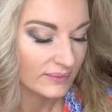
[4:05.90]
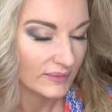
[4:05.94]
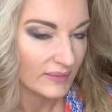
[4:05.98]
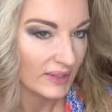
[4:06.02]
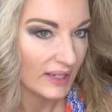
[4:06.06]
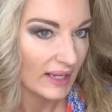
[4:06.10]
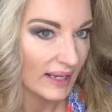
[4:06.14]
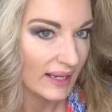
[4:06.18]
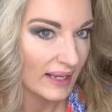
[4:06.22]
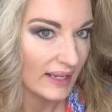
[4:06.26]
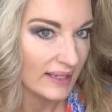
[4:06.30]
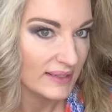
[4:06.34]

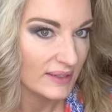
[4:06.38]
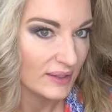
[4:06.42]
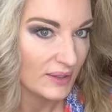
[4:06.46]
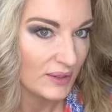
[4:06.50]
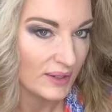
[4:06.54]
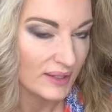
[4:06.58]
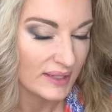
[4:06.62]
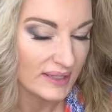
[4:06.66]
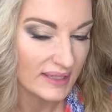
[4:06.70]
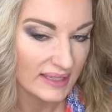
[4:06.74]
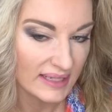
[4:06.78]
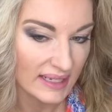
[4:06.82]
Okay, so you can
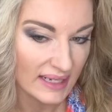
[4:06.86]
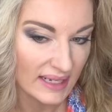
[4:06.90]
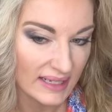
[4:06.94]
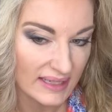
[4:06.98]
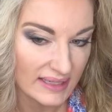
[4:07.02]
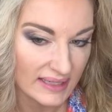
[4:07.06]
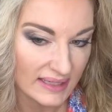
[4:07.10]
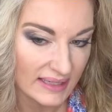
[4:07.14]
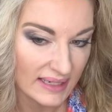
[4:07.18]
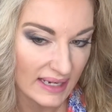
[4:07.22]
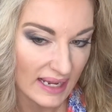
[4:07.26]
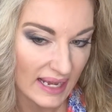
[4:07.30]
see it's a
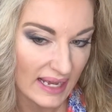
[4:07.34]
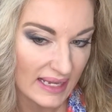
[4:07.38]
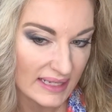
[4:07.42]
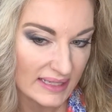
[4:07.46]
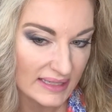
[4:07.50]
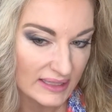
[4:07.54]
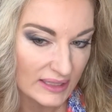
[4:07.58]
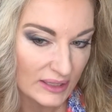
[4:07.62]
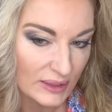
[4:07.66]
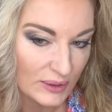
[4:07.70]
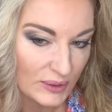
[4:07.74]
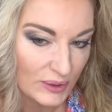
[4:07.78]
nice
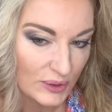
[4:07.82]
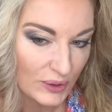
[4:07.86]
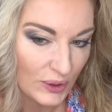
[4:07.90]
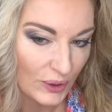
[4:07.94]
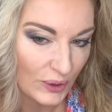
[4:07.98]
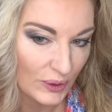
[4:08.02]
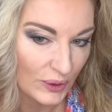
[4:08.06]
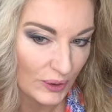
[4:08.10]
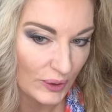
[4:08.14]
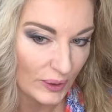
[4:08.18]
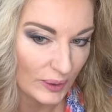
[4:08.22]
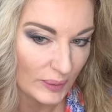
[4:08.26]
loose
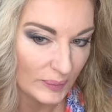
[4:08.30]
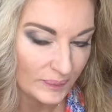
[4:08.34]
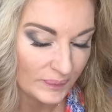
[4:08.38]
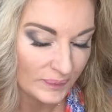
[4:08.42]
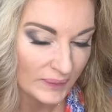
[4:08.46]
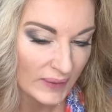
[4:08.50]
curl.